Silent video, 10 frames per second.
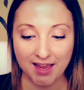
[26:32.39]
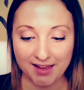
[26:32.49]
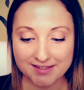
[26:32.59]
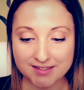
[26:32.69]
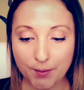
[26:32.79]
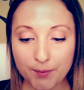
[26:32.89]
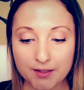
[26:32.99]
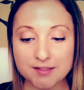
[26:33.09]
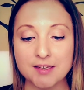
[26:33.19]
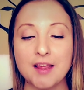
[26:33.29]
as stepping
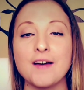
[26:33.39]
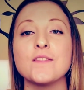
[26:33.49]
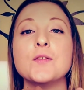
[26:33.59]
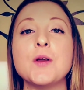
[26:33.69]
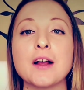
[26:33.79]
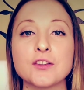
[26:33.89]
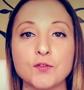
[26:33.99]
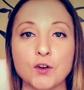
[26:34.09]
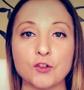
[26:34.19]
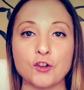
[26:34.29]
into that next
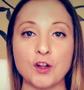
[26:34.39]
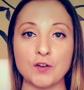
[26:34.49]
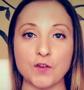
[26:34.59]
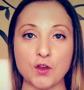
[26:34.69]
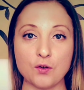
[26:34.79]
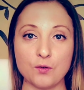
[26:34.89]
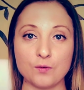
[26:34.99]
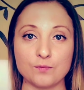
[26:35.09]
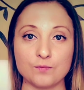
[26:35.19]
version of you.